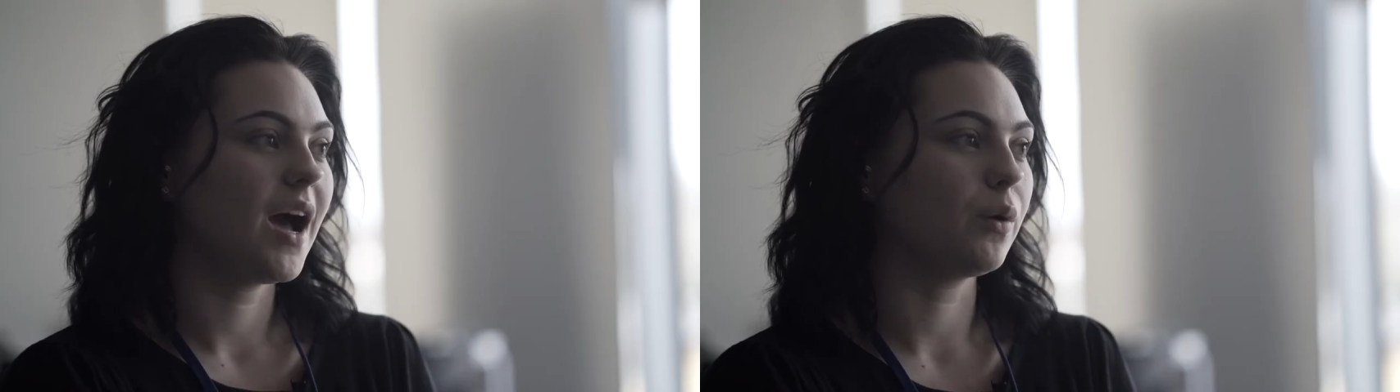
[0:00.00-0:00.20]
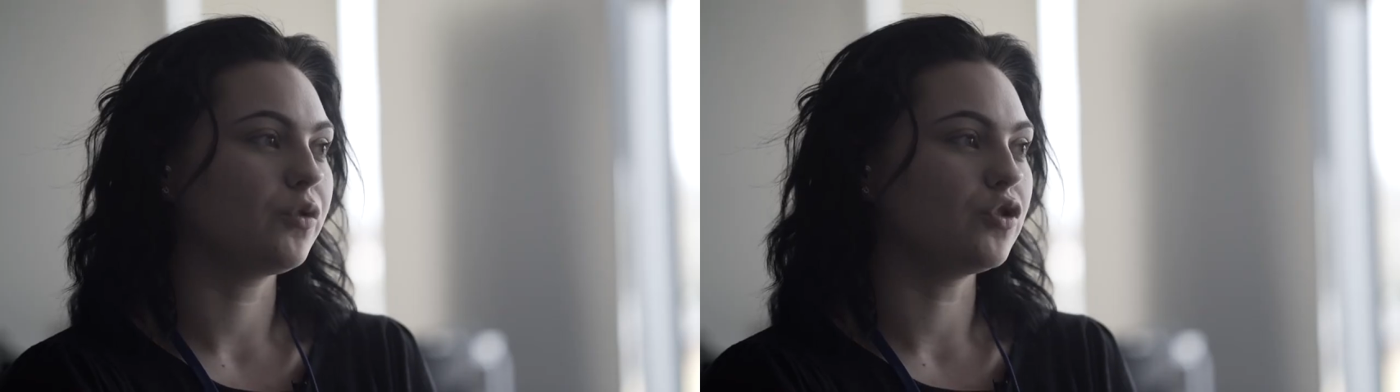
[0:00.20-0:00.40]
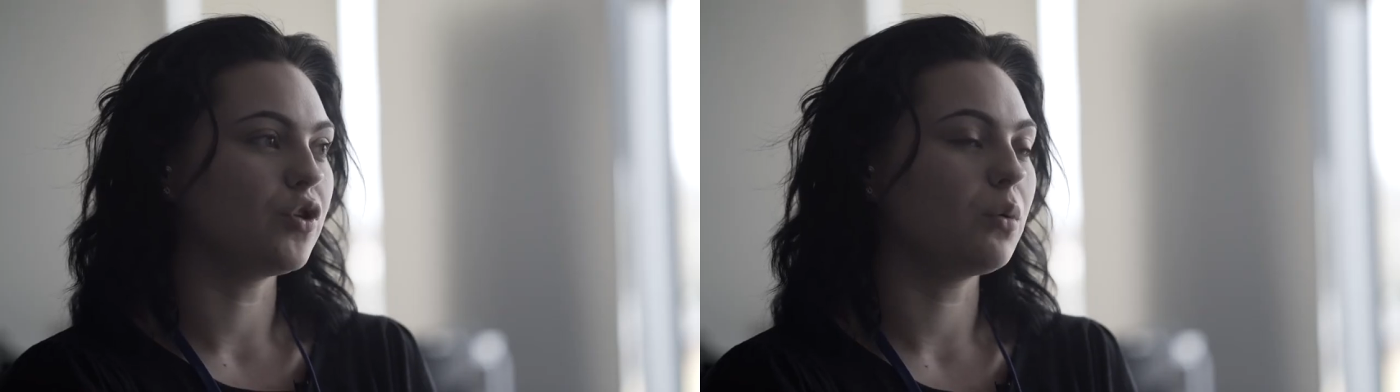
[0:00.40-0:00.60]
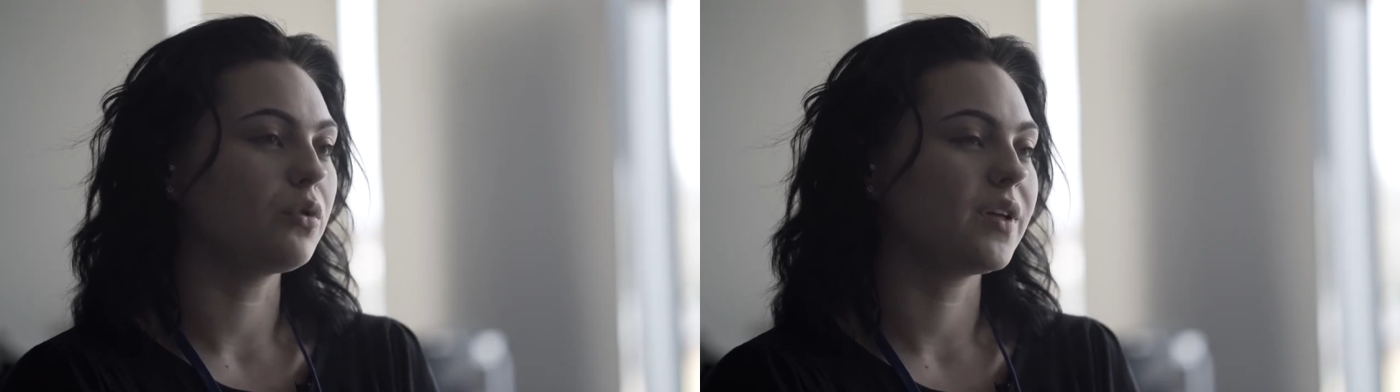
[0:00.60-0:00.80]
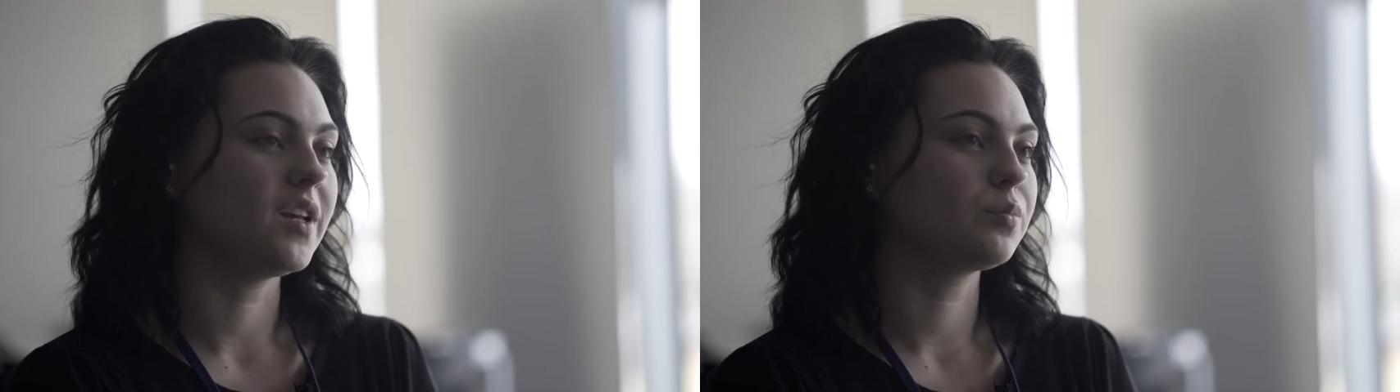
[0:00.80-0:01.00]
how to note
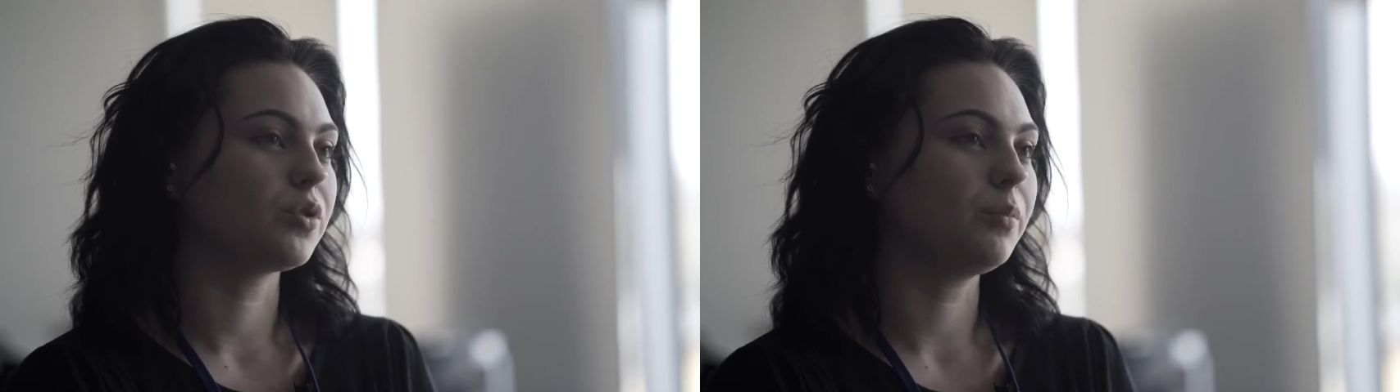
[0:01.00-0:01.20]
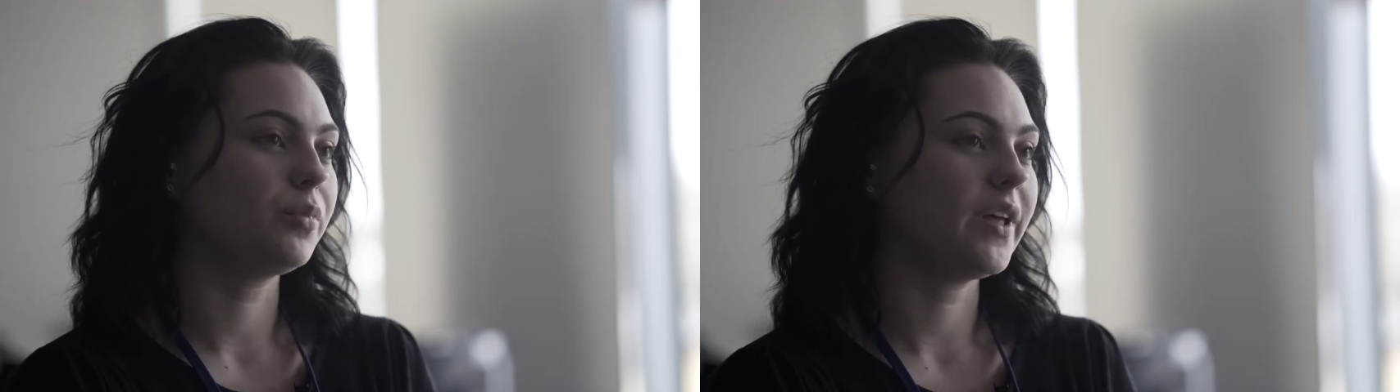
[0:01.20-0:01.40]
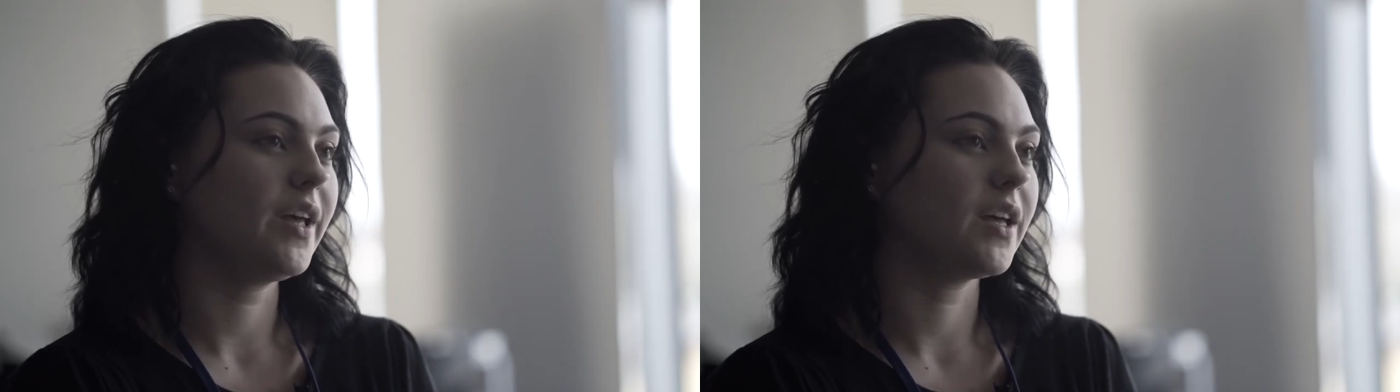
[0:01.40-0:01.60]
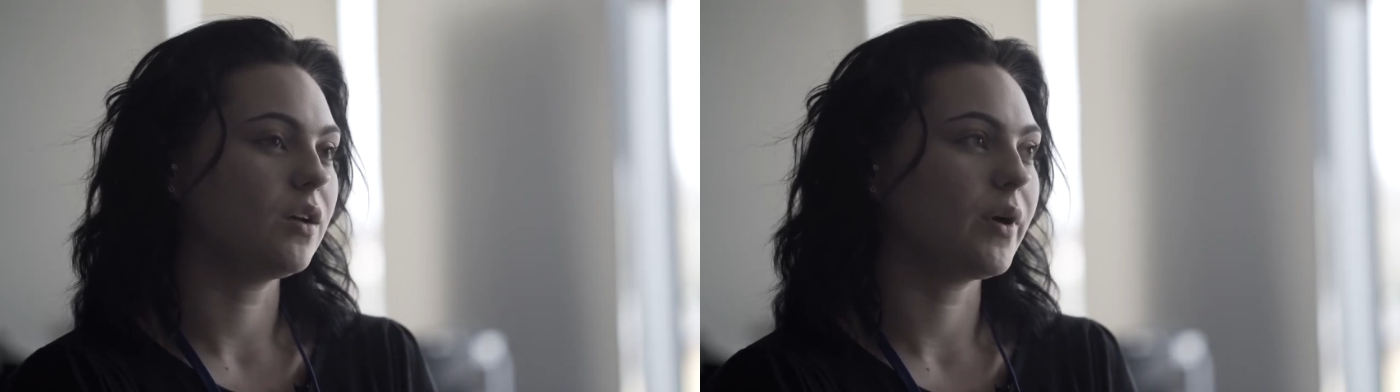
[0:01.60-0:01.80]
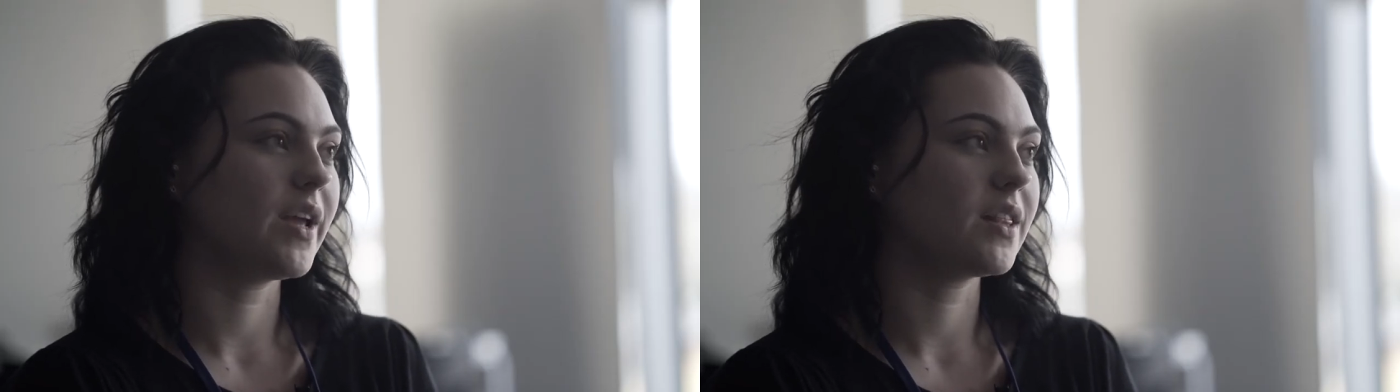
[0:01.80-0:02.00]
things properly in
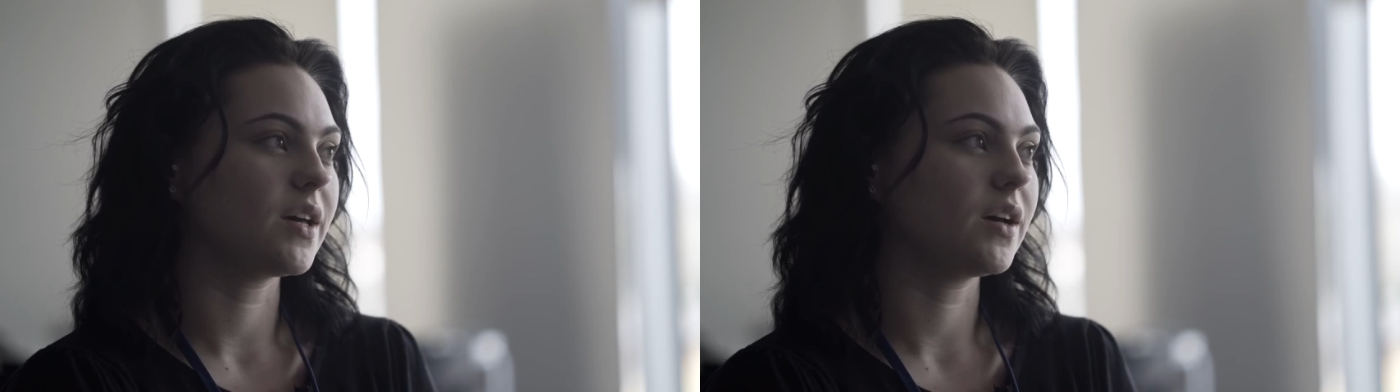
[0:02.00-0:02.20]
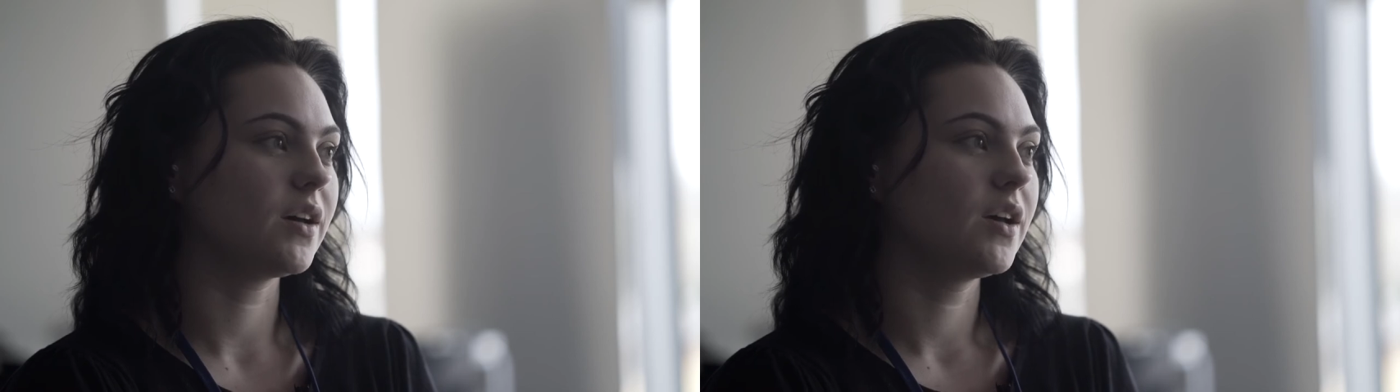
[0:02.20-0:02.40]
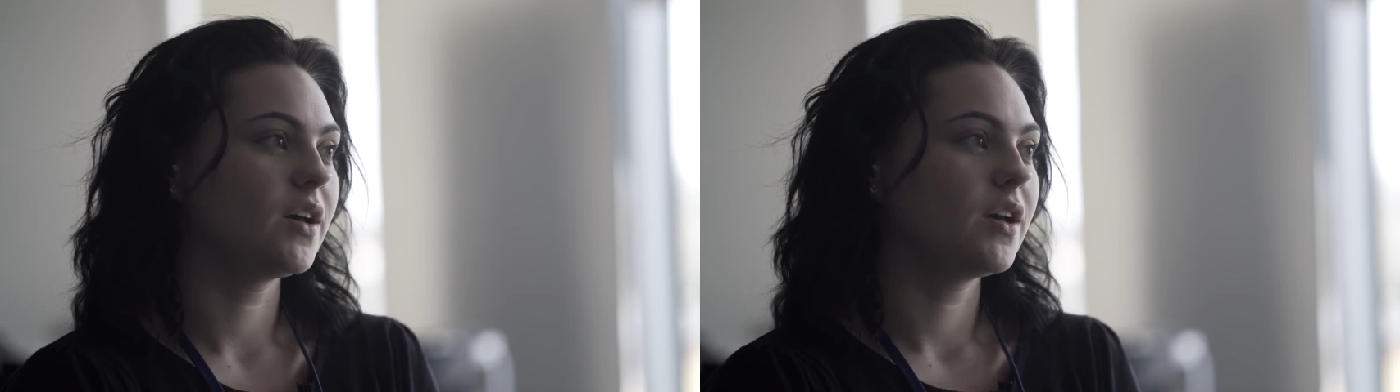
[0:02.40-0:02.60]
a way that